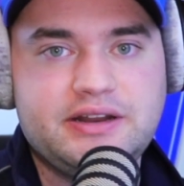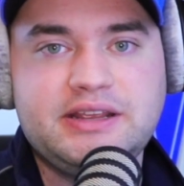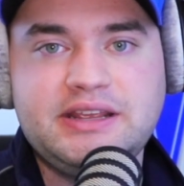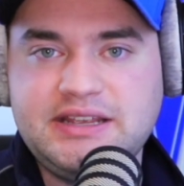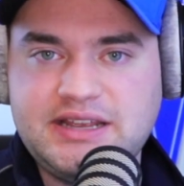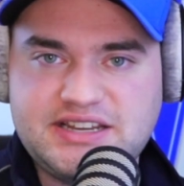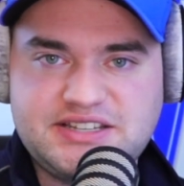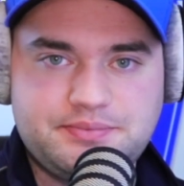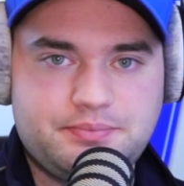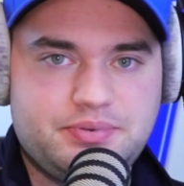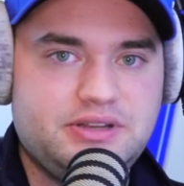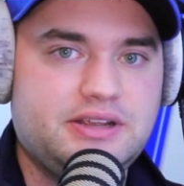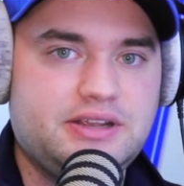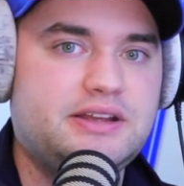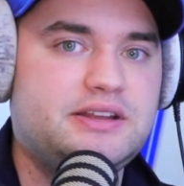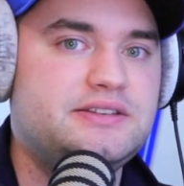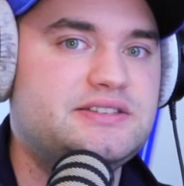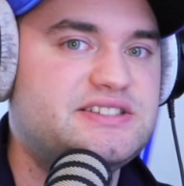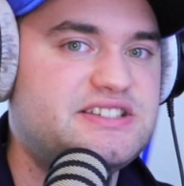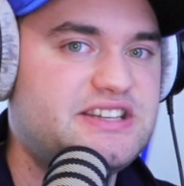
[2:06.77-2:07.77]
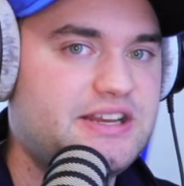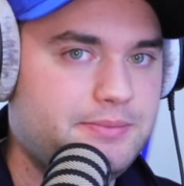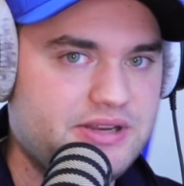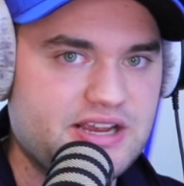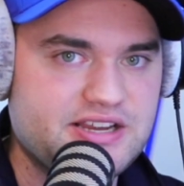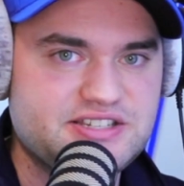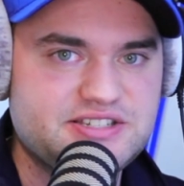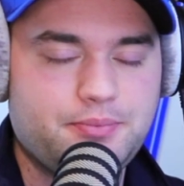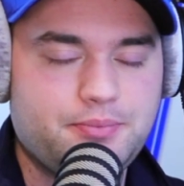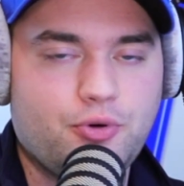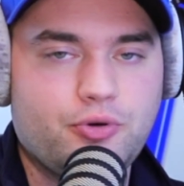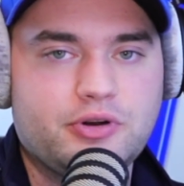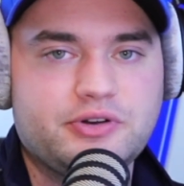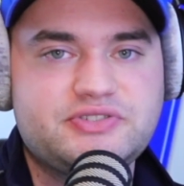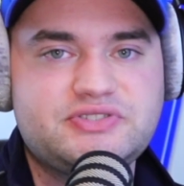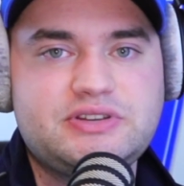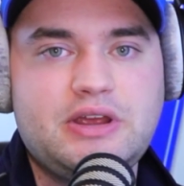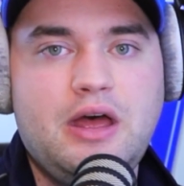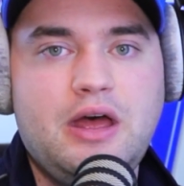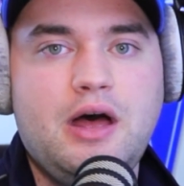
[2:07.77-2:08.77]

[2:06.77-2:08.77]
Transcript: ESPN, CBS Sports,